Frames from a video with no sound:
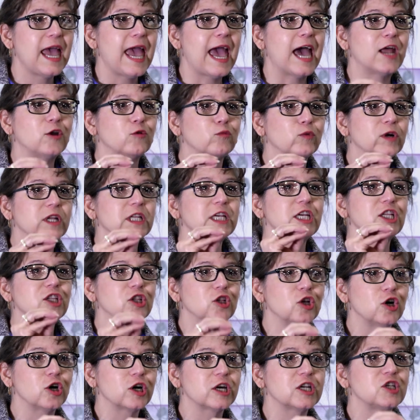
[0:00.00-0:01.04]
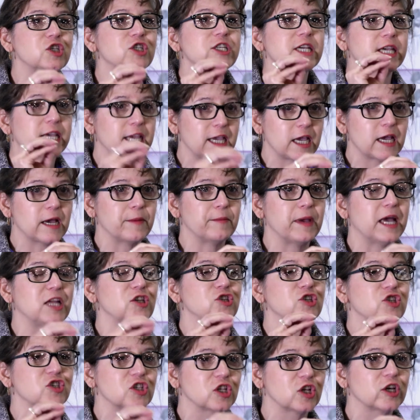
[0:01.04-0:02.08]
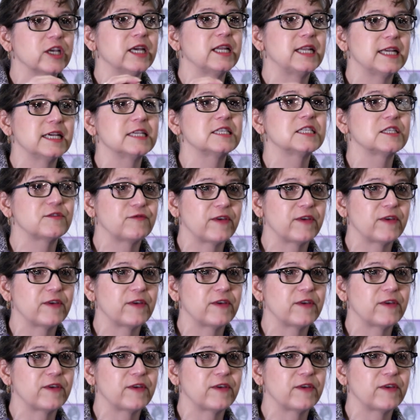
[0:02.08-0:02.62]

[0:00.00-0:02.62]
and really look to him and just look at his